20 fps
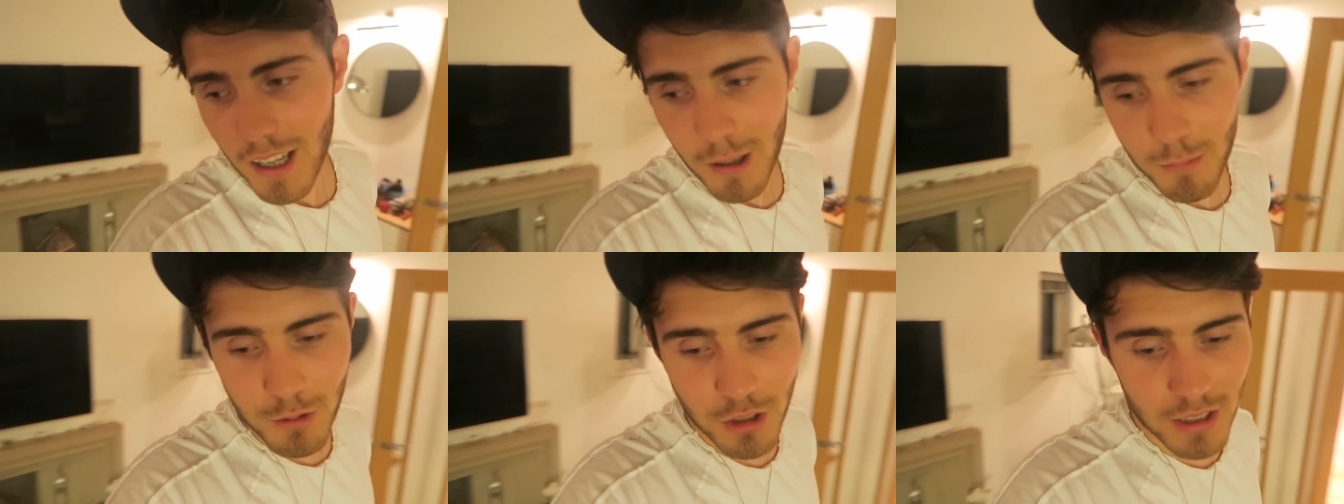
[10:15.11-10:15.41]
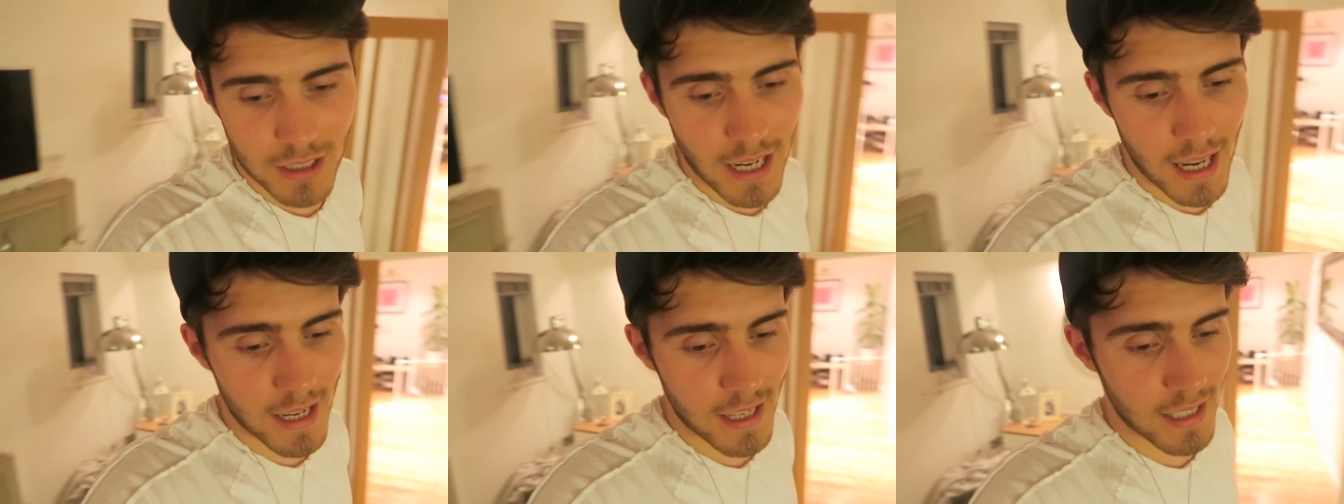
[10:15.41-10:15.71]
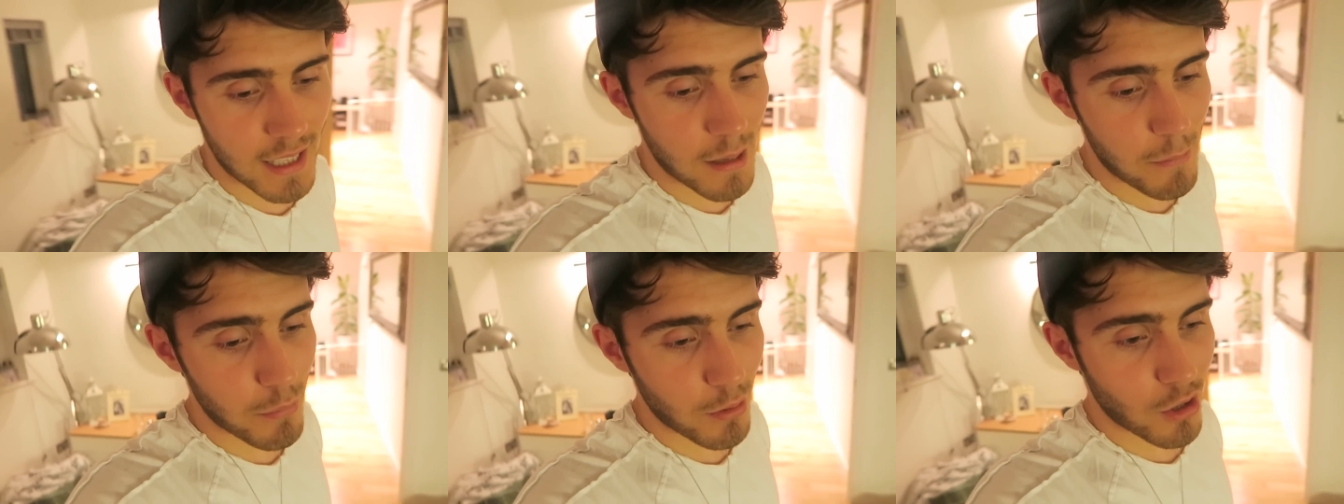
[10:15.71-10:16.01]
I'm just
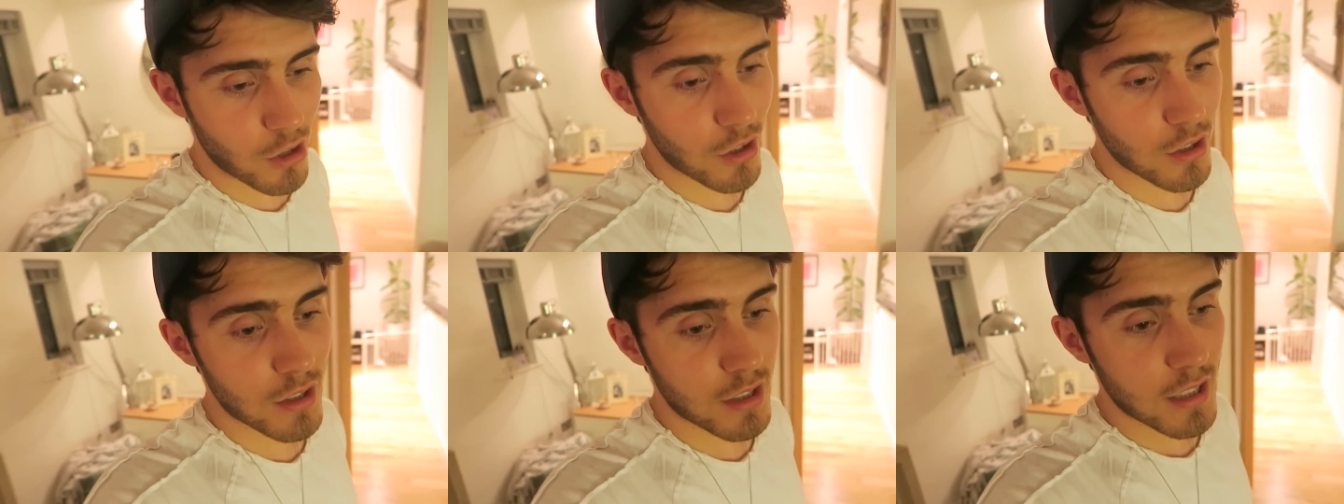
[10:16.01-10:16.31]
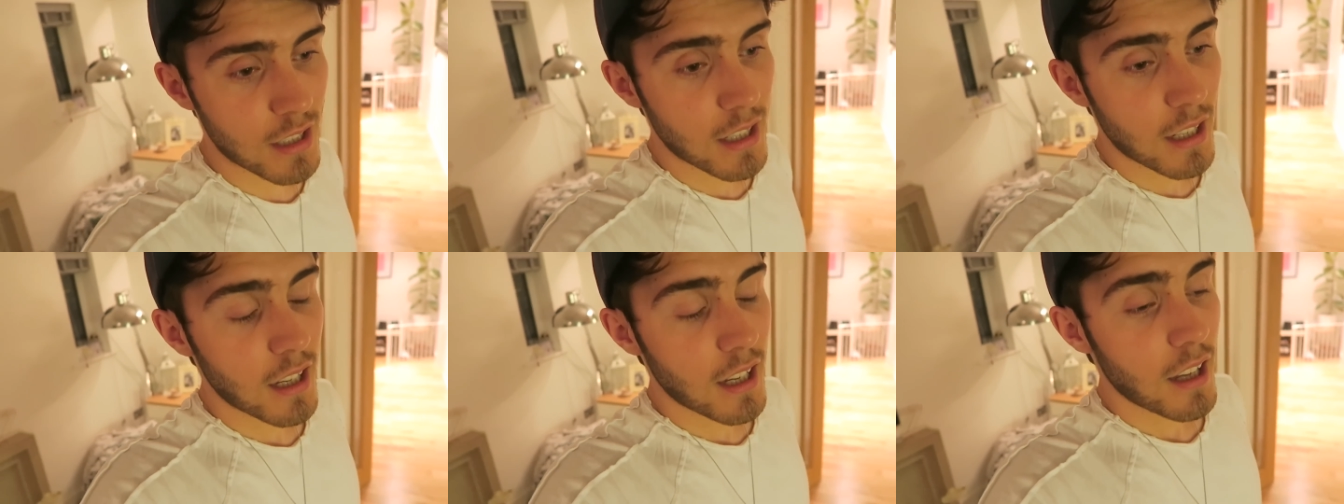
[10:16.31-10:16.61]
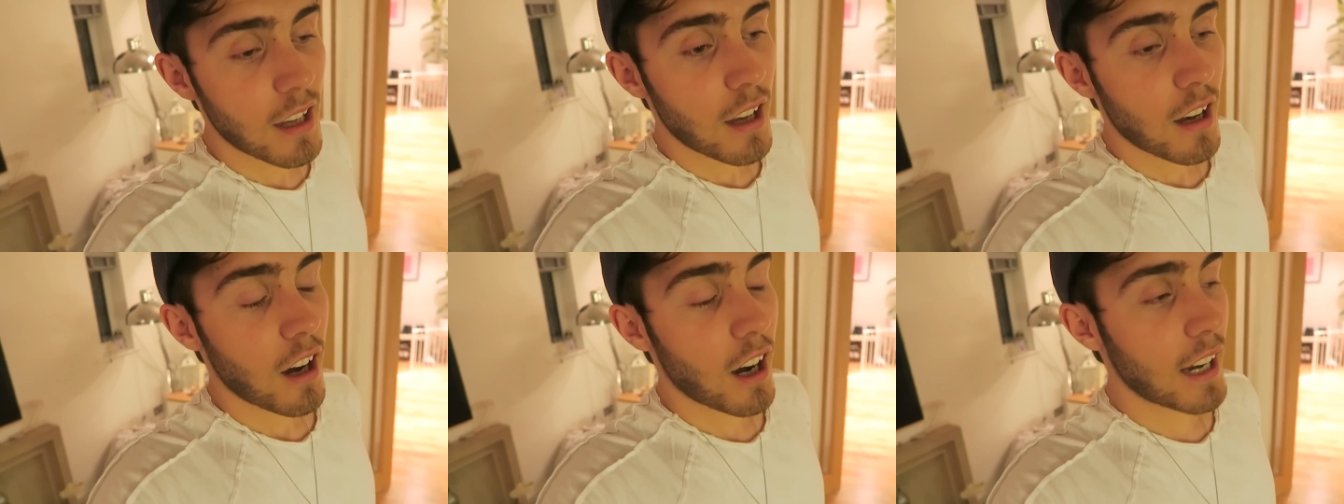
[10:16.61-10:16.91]
ending it because
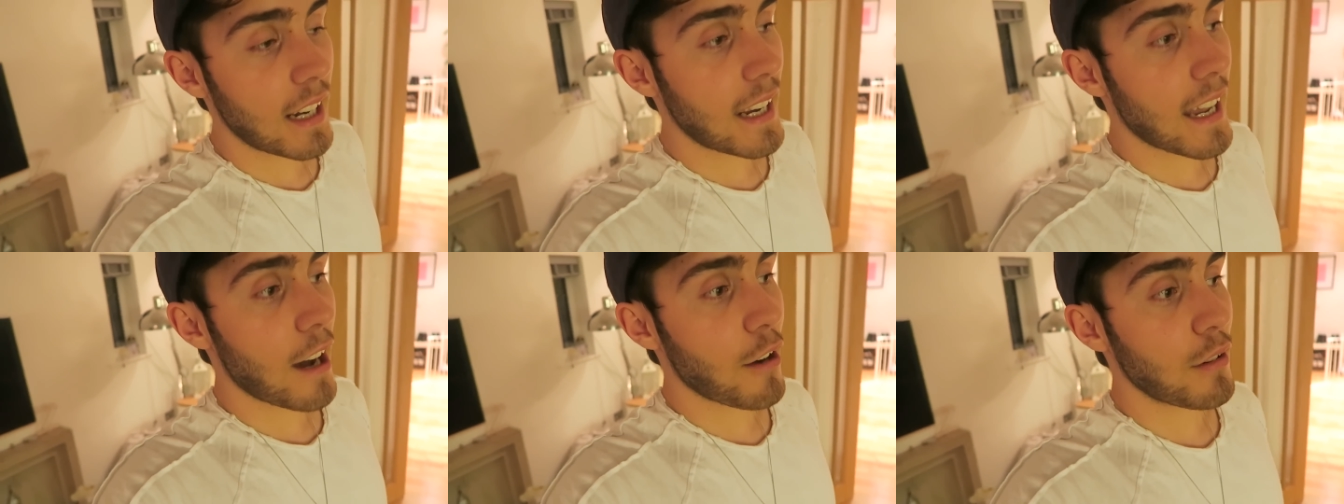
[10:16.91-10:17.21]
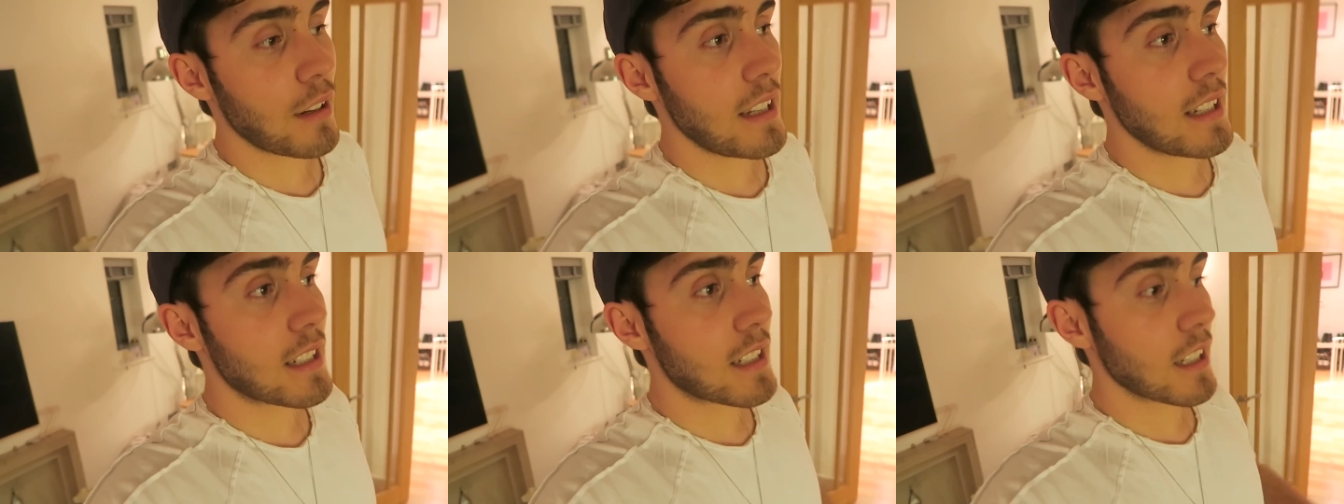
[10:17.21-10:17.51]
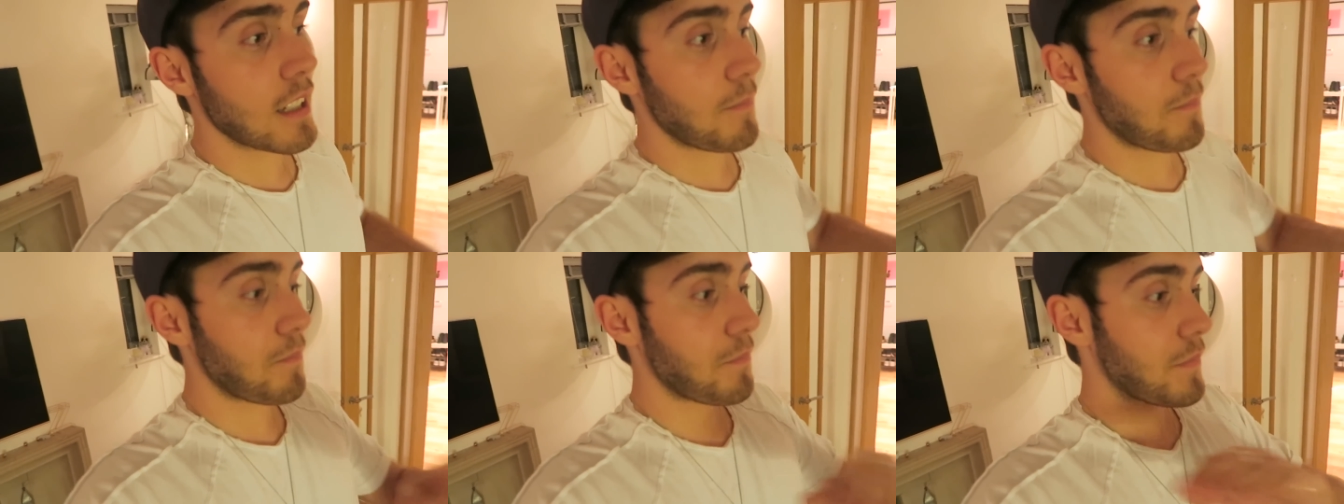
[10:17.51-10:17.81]
I now need
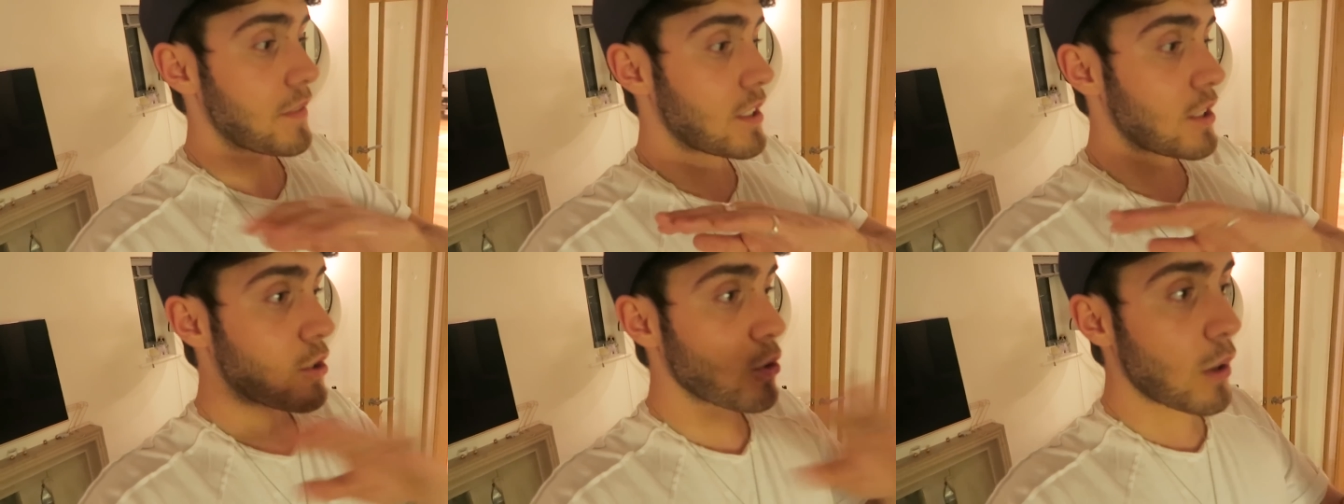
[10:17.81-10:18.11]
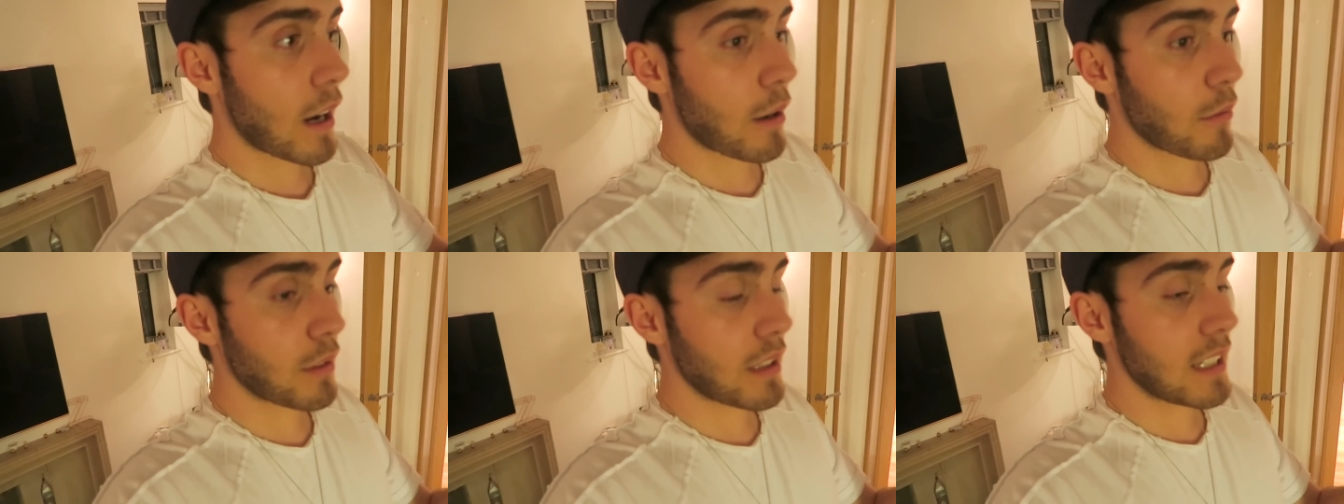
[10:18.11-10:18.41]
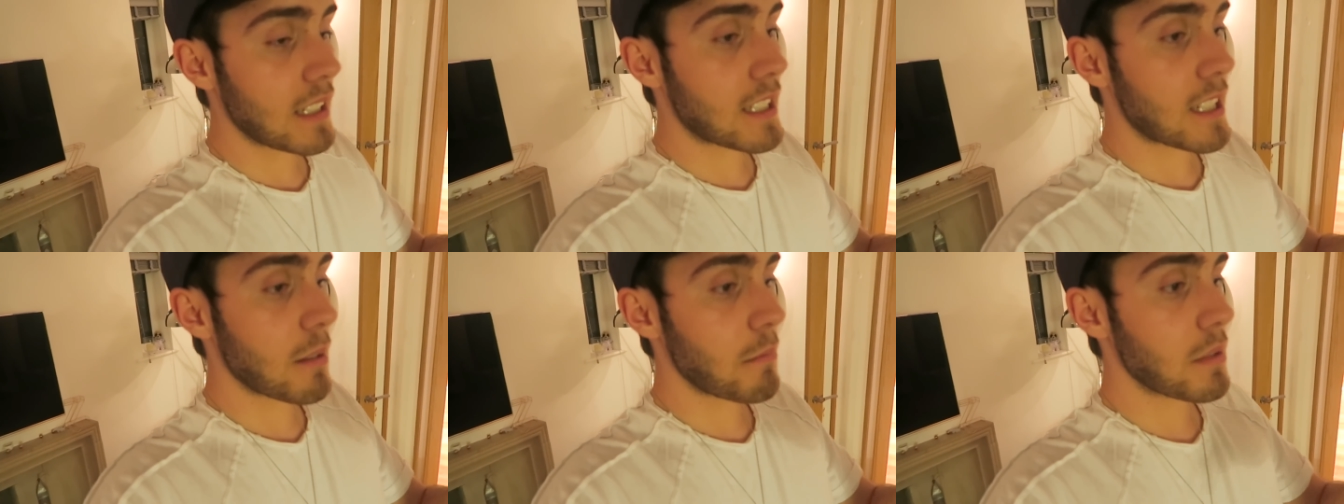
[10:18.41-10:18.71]
to sort out all
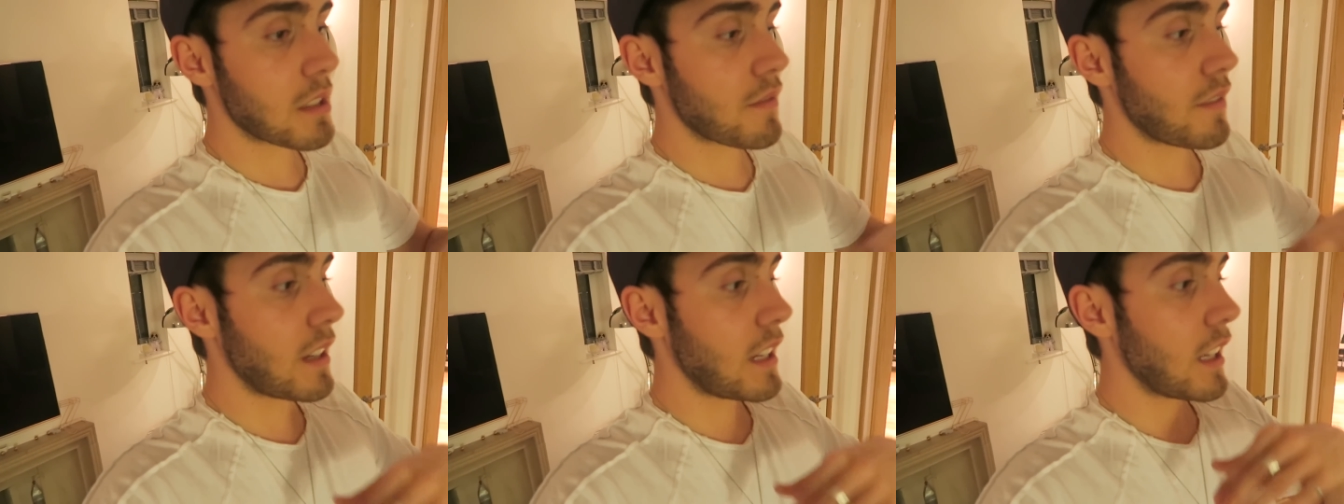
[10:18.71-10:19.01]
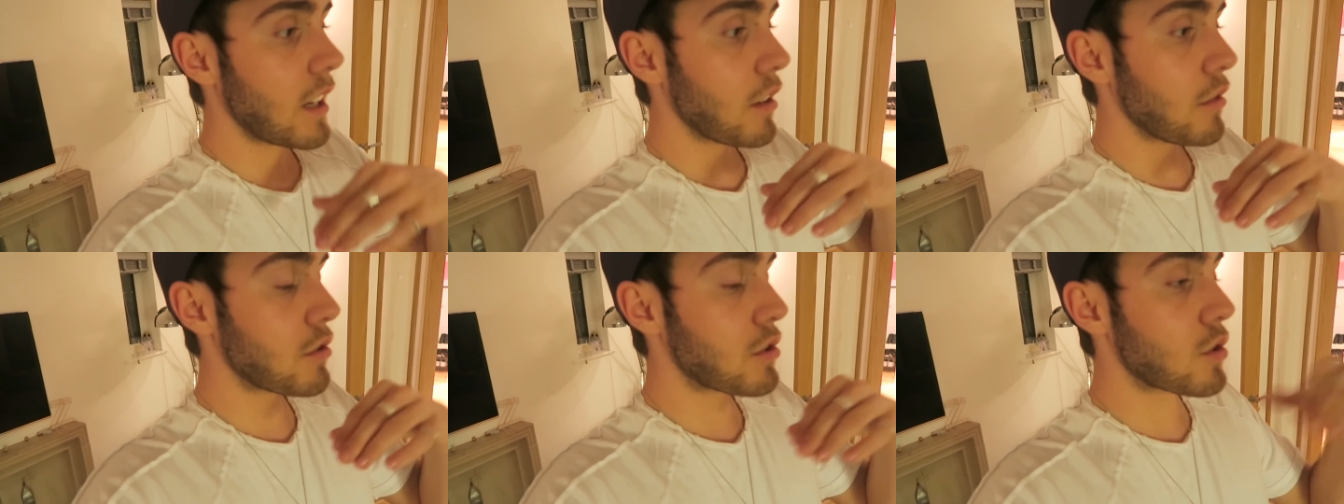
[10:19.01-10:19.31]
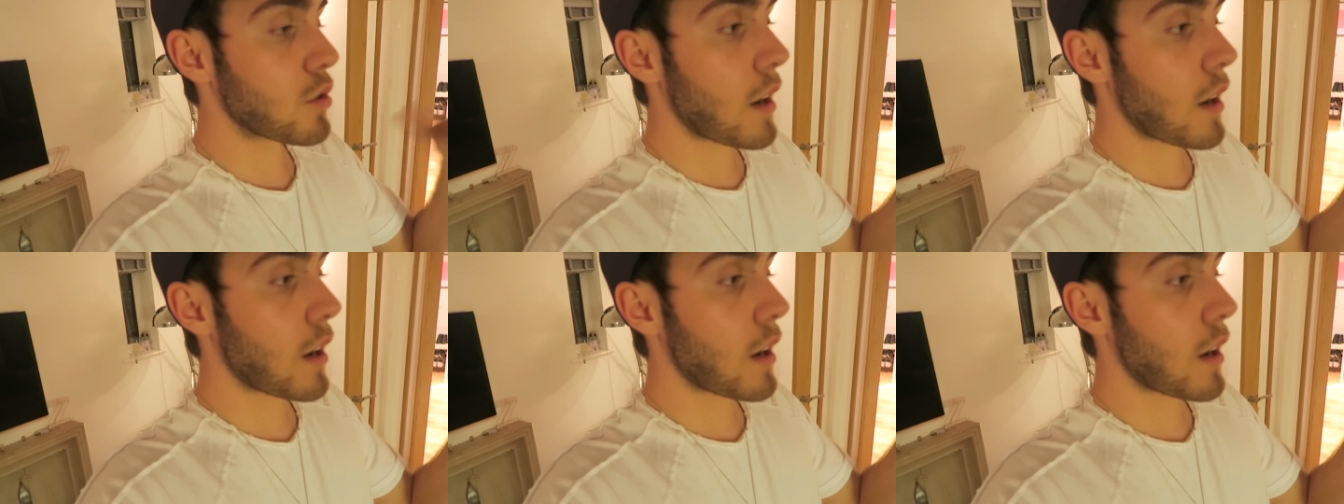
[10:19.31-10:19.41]
these Sims videos,